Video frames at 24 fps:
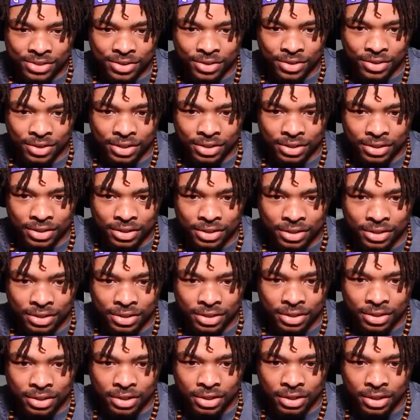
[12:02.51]
gone.
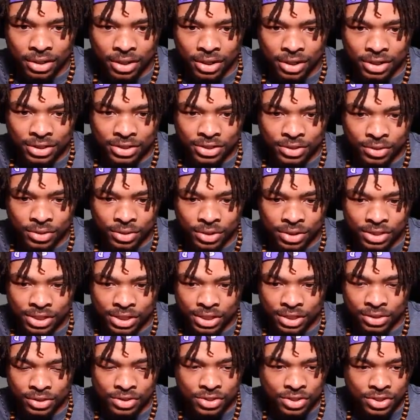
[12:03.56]
Alright, so let's
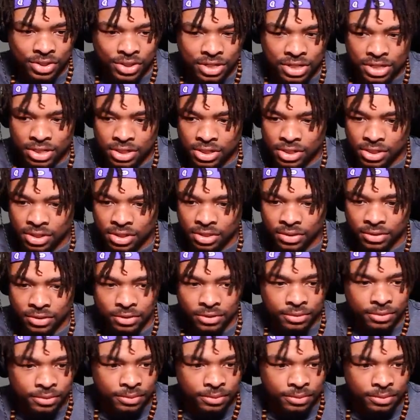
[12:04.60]
get the cheese.